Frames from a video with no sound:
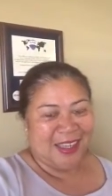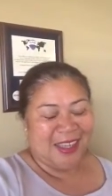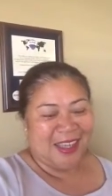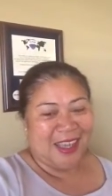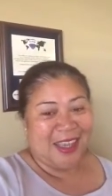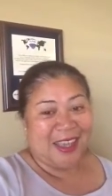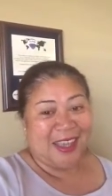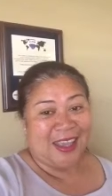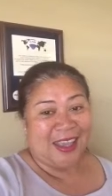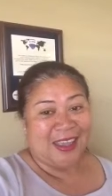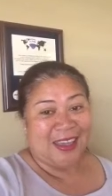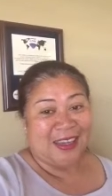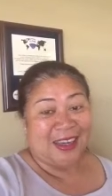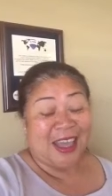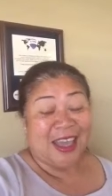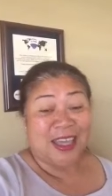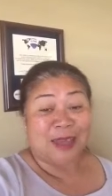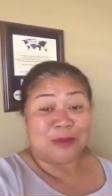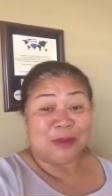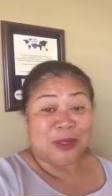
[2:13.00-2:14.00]
And
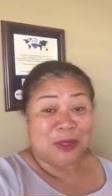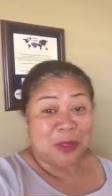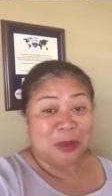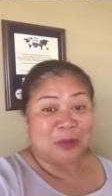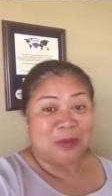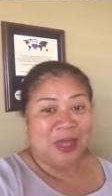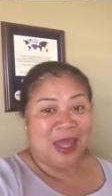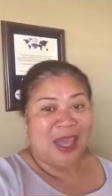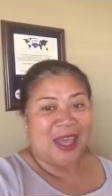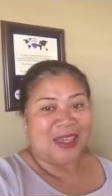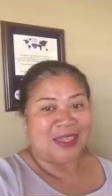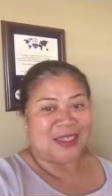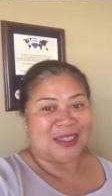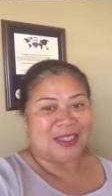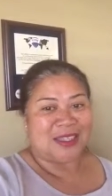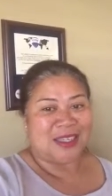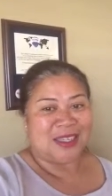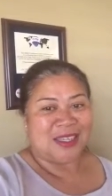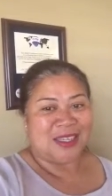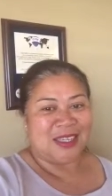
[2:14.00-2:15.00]
I am so
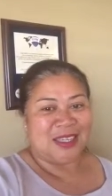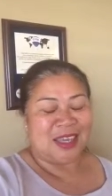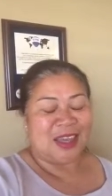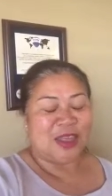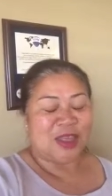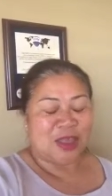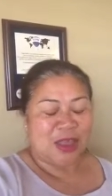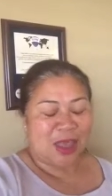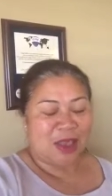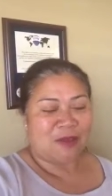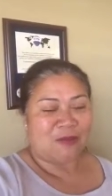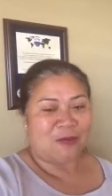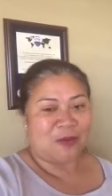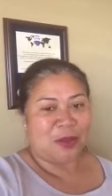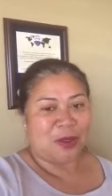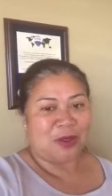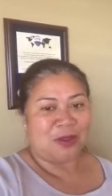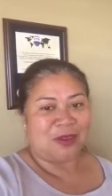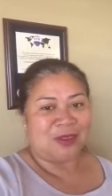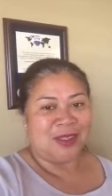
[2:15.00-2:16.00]
blessed and
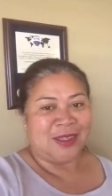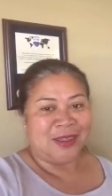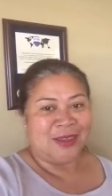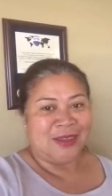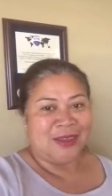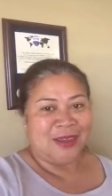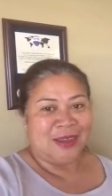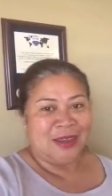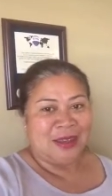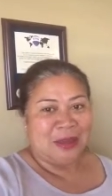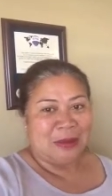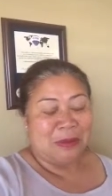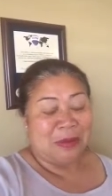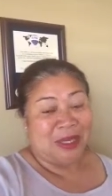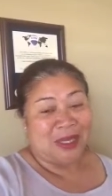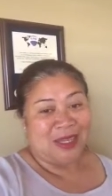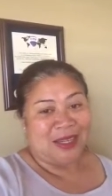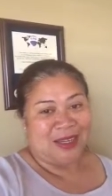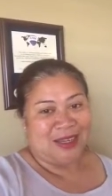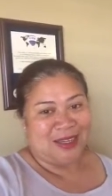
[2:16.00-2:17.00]
thankful
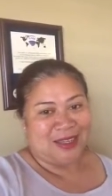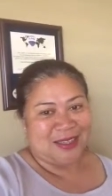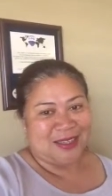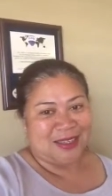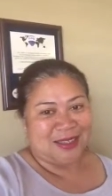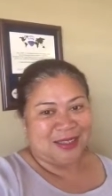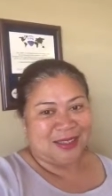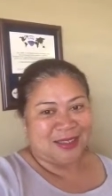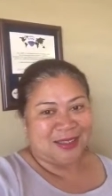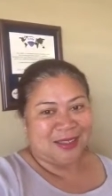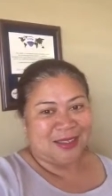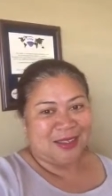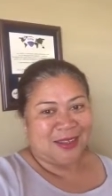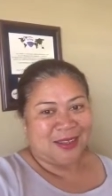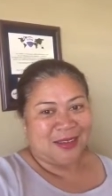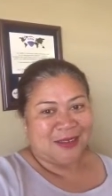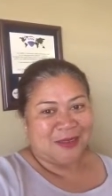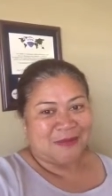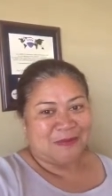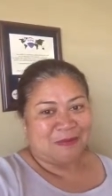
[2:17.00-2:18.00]
because
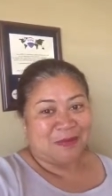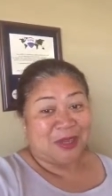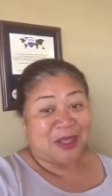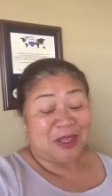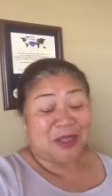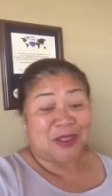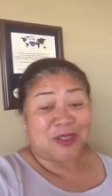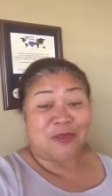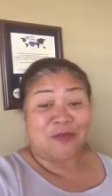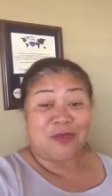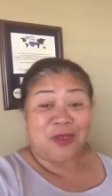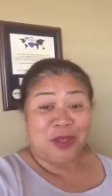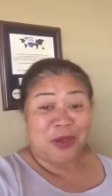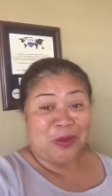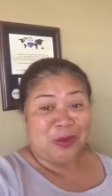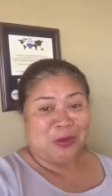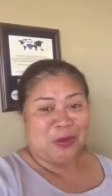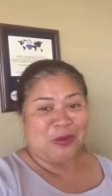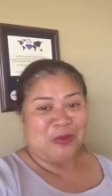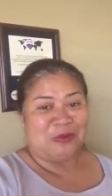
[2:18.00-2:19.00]
because of
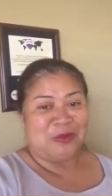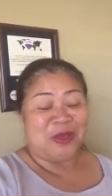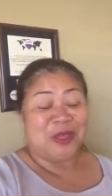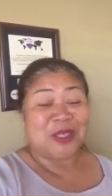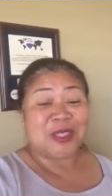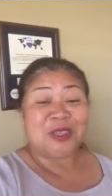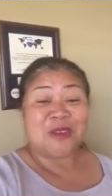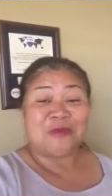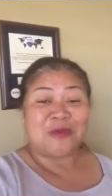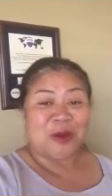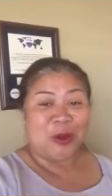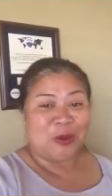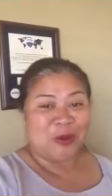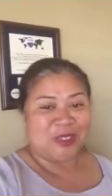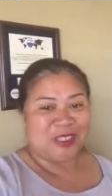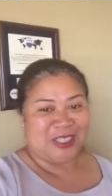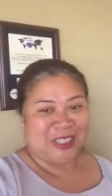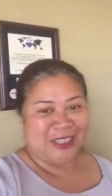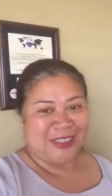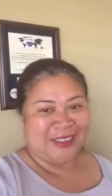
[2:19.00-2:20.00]
you, because of
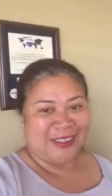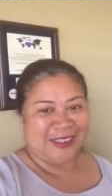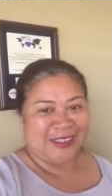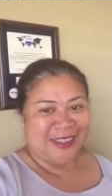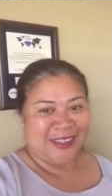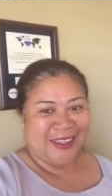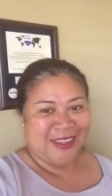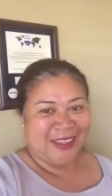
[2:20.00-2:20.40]
coaching.